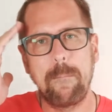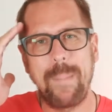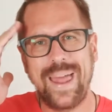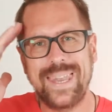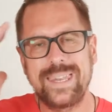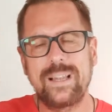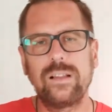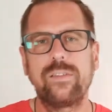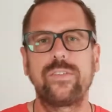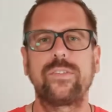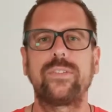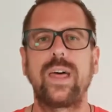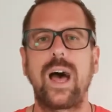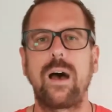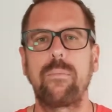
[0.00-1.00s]
mental
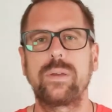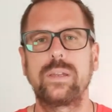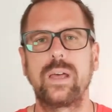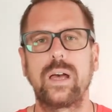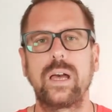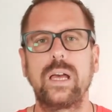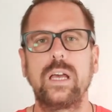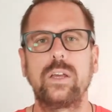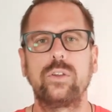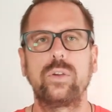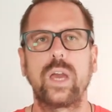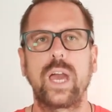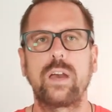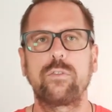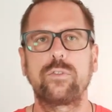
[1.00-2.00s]
stamina you
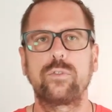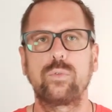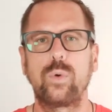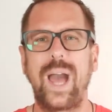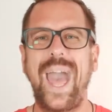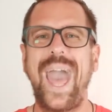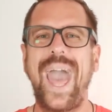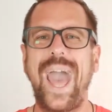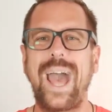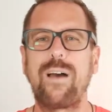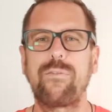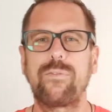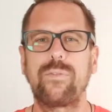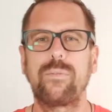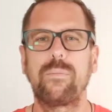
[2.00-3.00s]

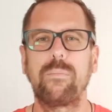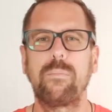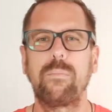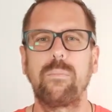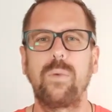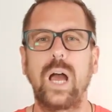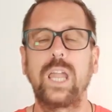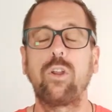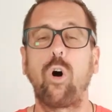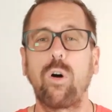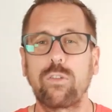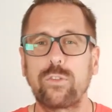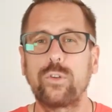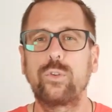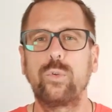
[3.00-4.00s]
have and
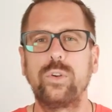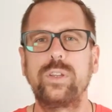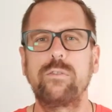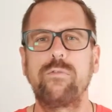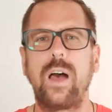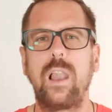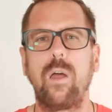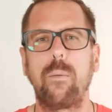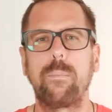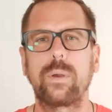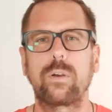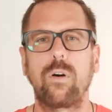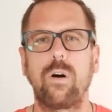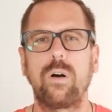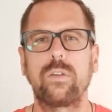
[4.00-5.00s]
also to develop,
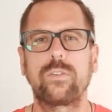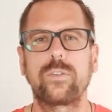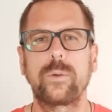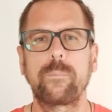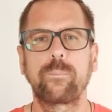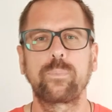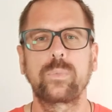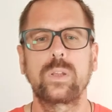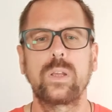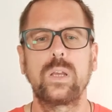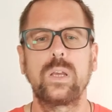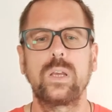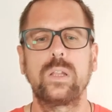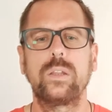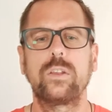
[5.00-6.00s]
because
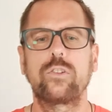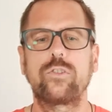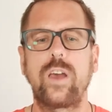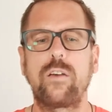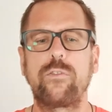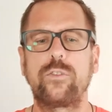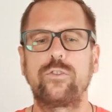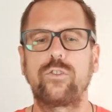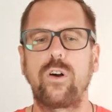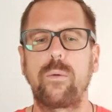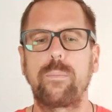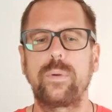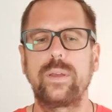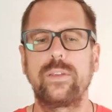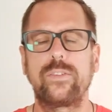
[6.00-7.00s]
the chef
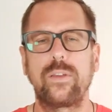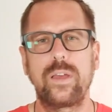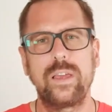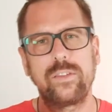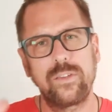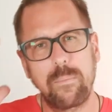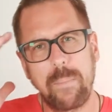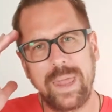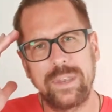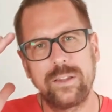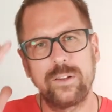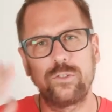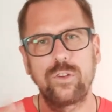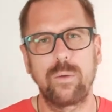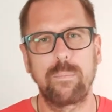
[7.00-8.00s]
job is a
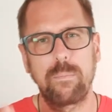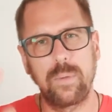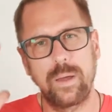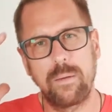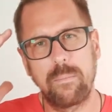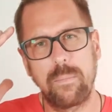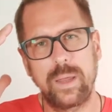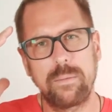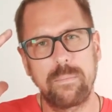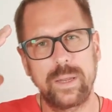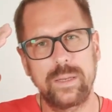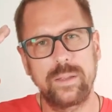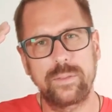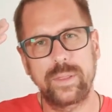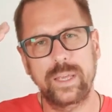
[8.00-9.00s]
mental job.
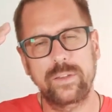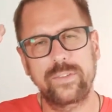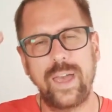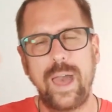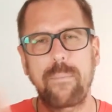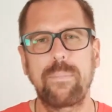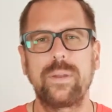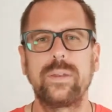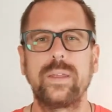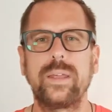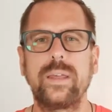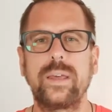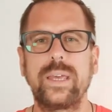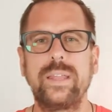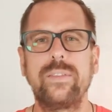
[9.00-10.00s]
Many things happen
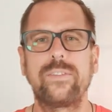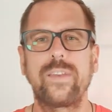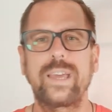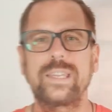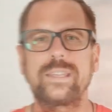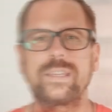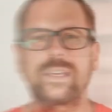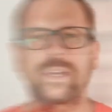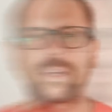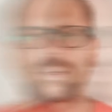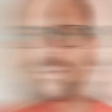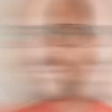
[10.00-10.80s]
inside here.